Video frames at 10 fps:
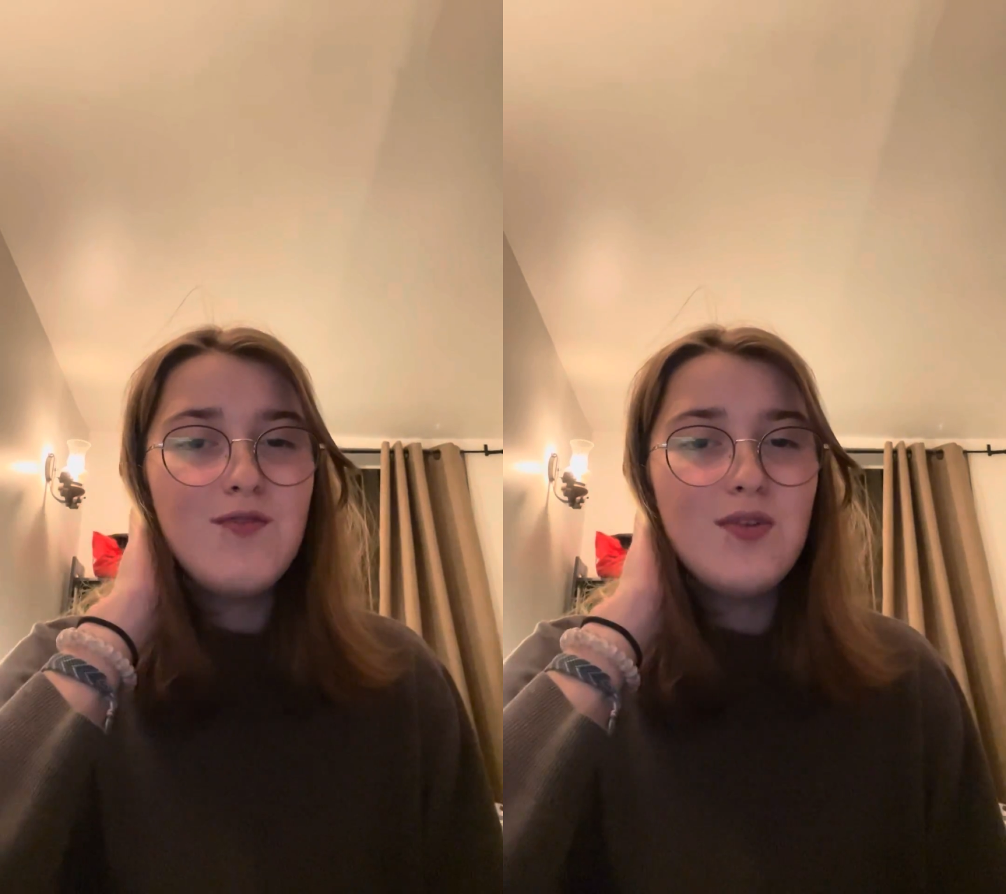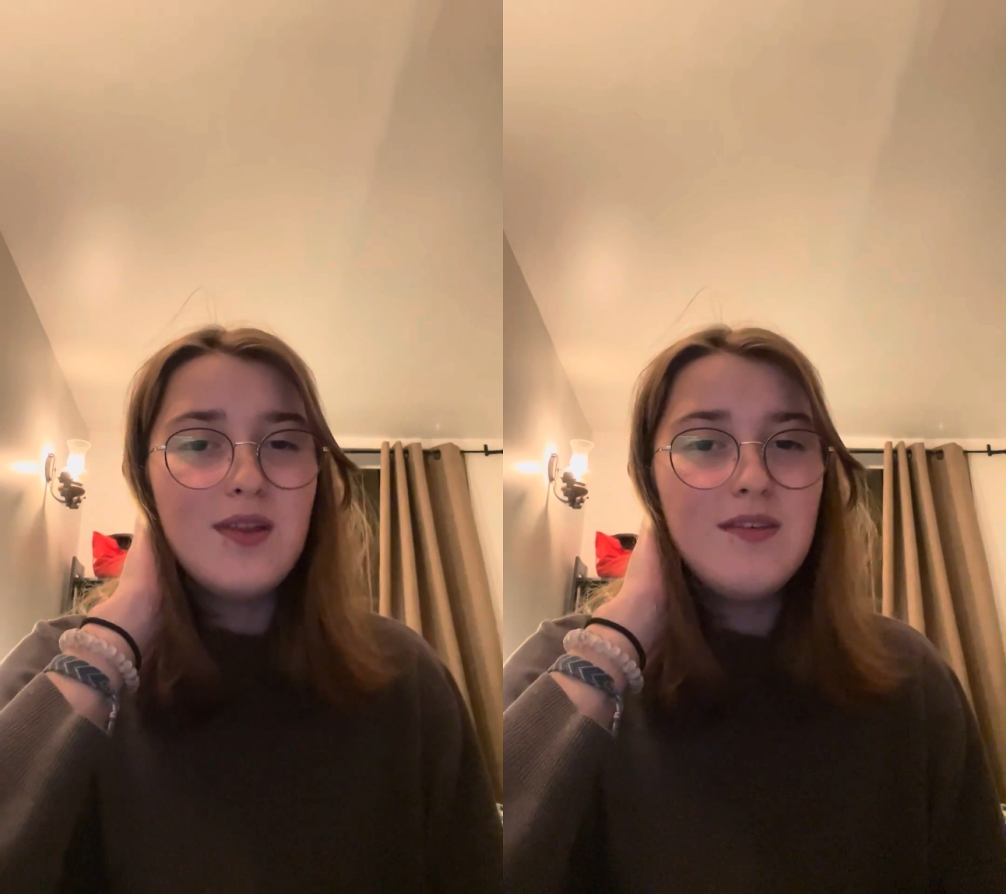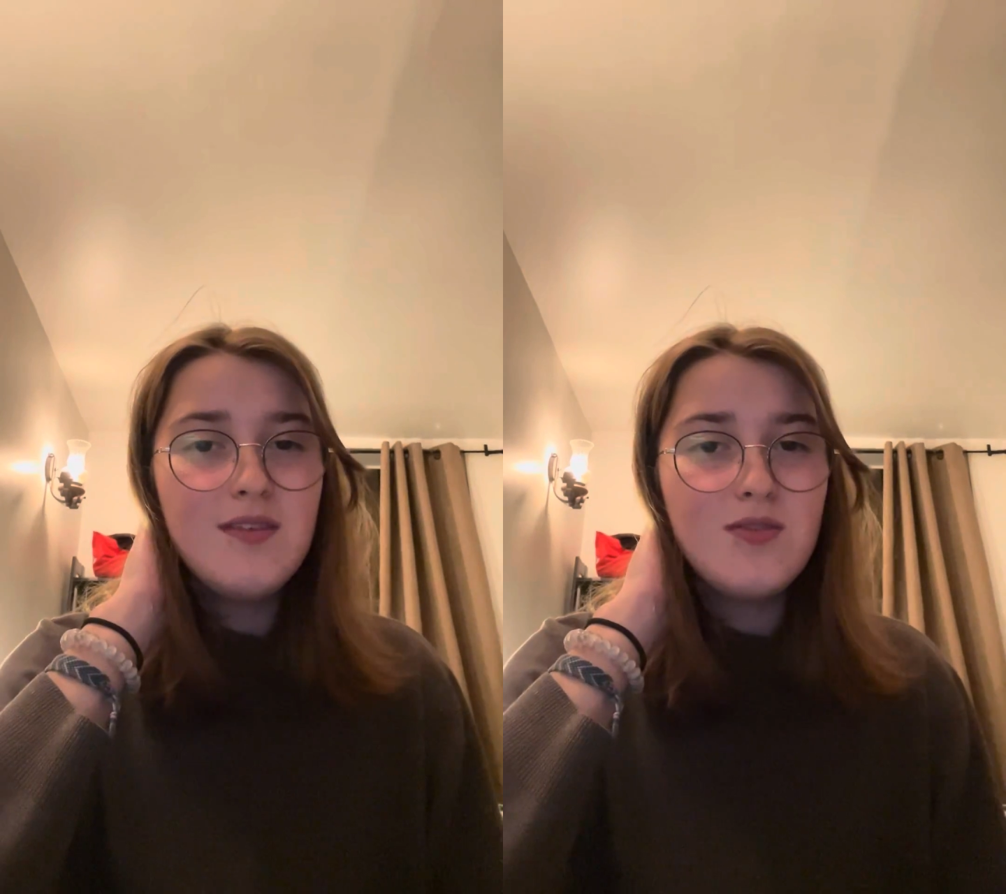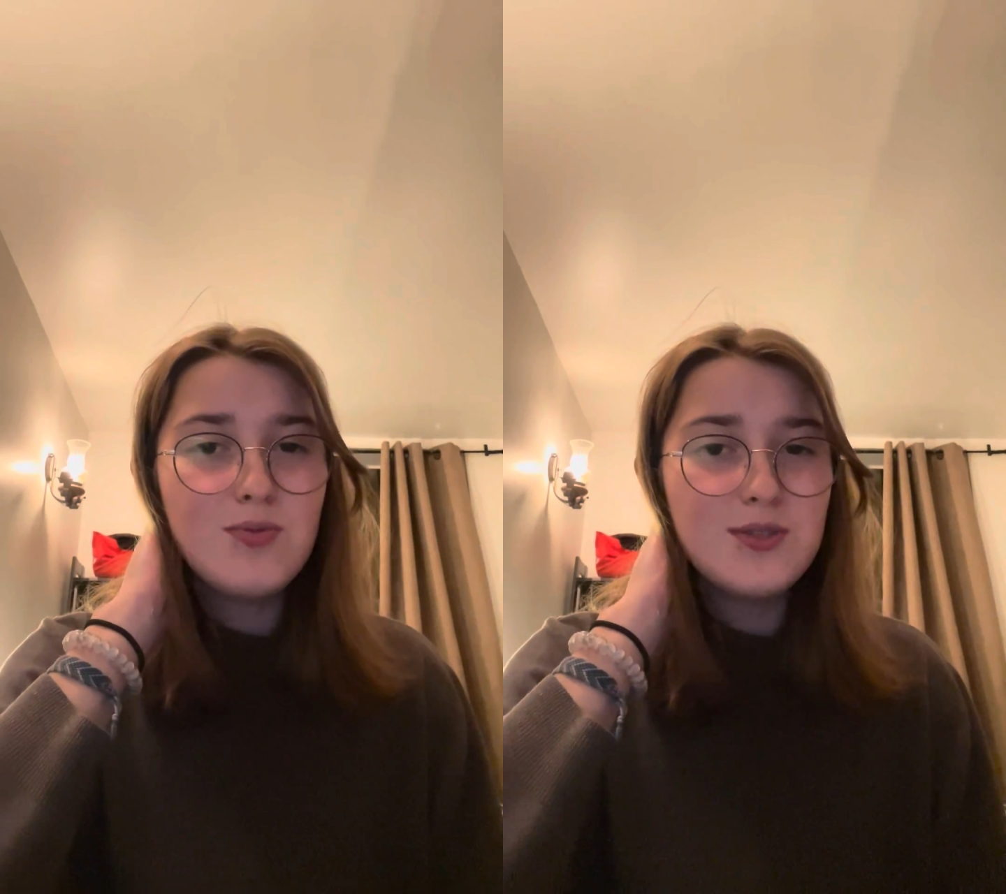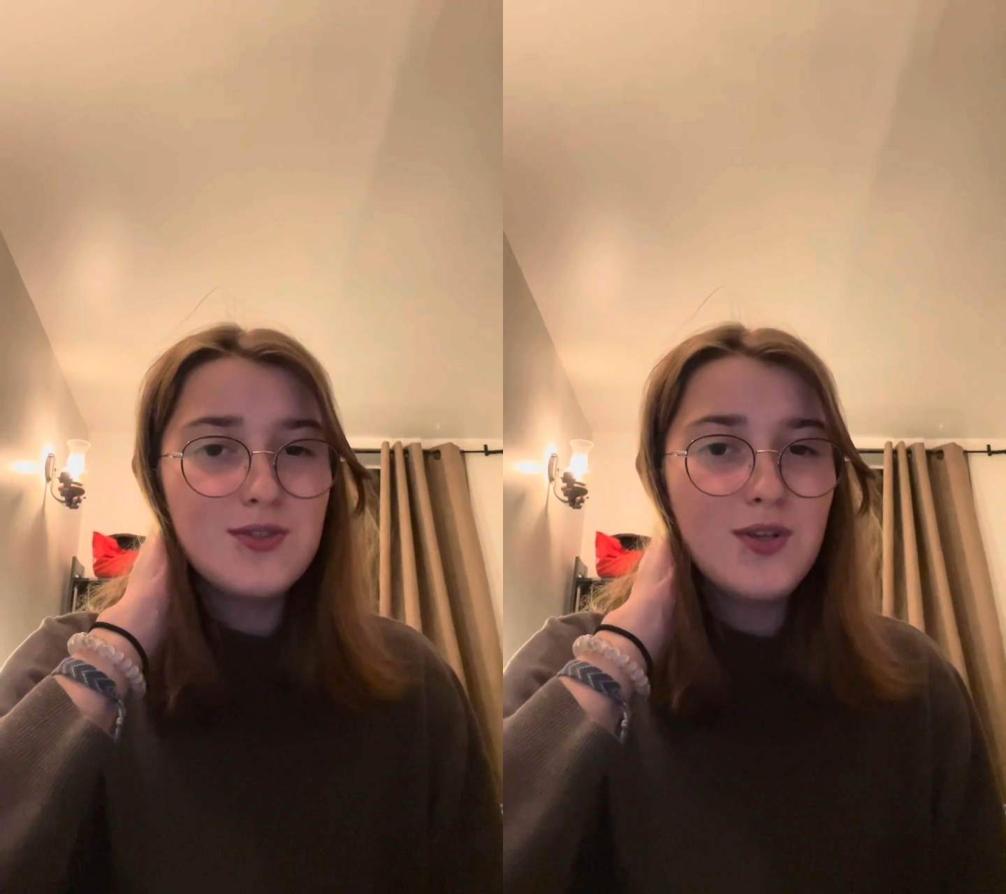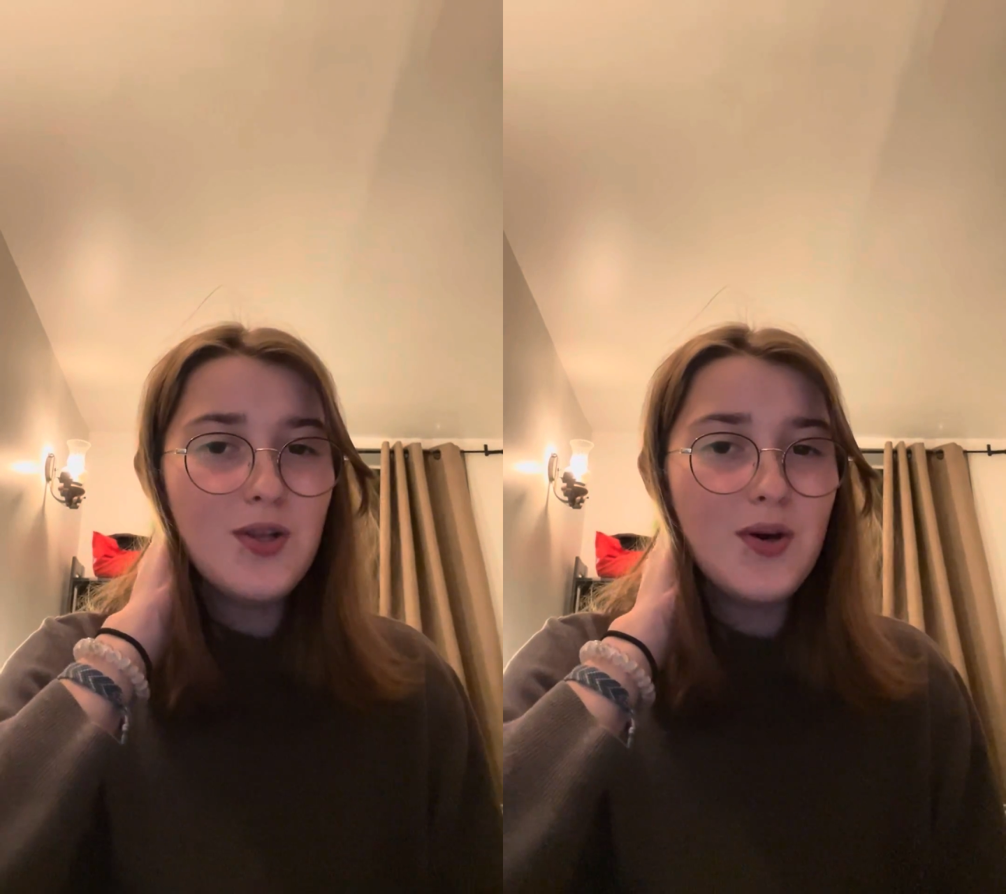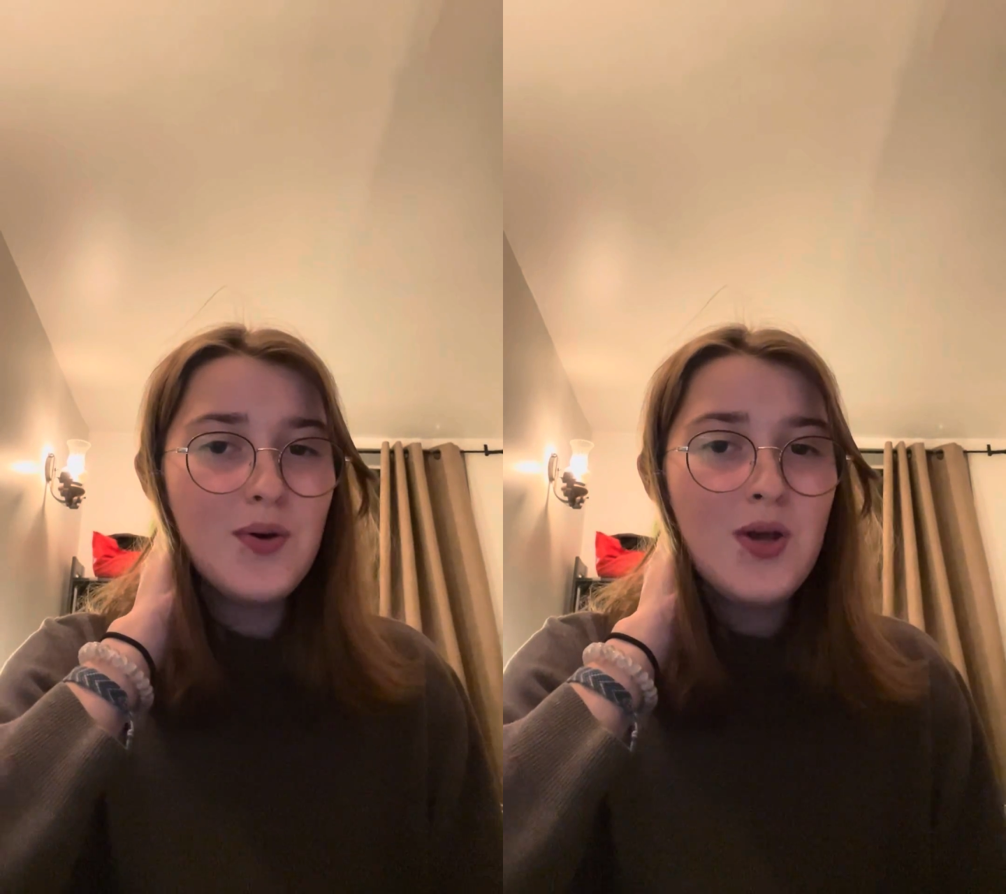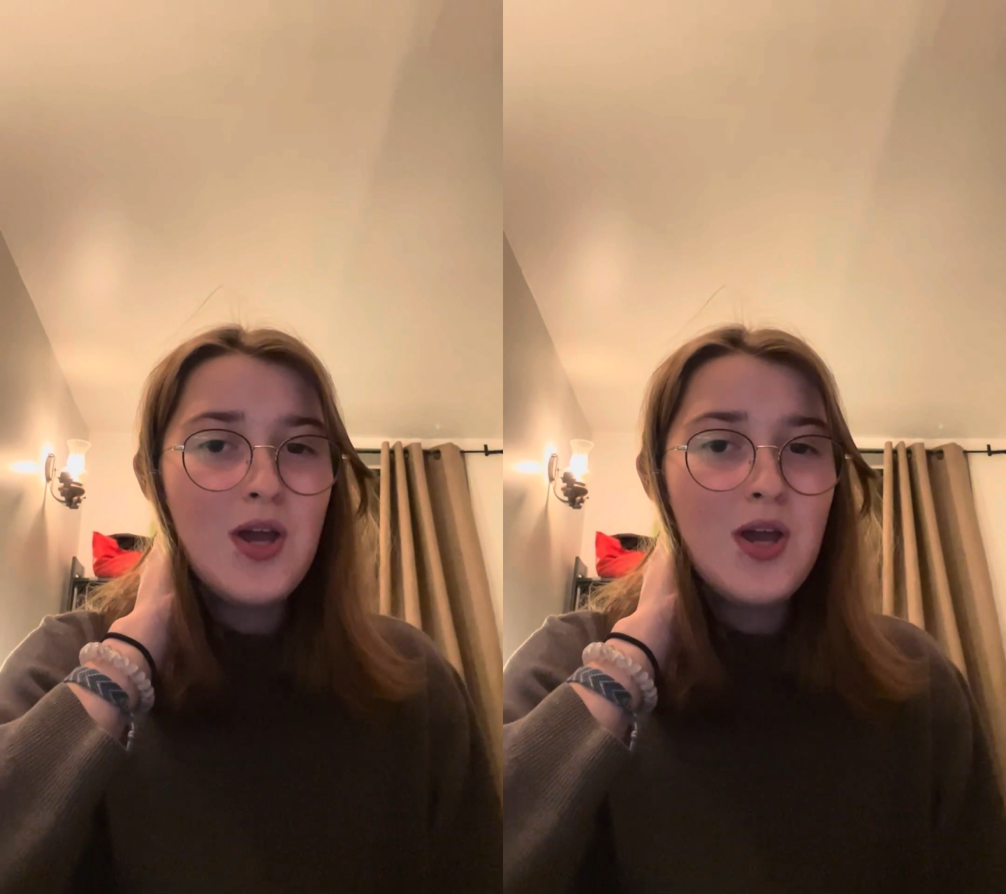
you listen to a solo,